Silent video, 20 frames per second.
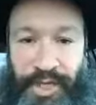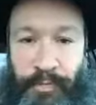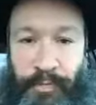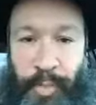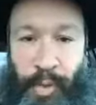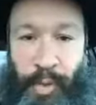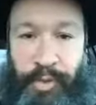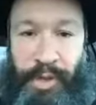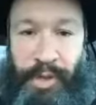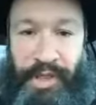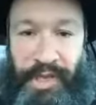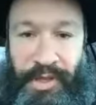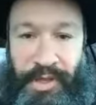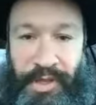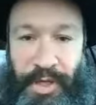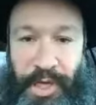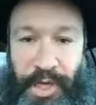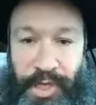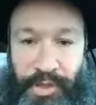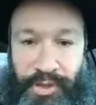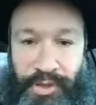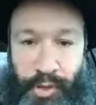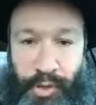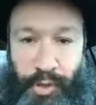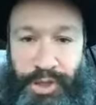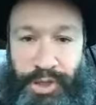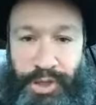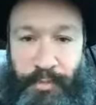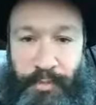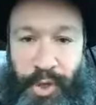both within the
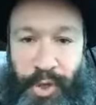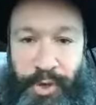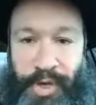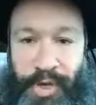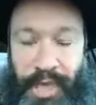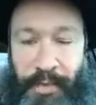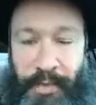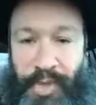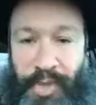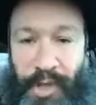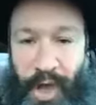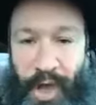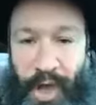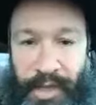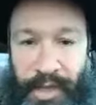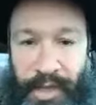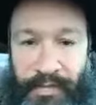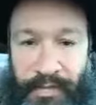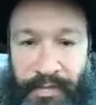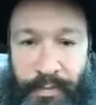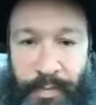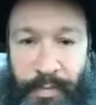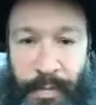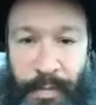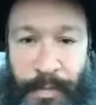Jewish community and beyond.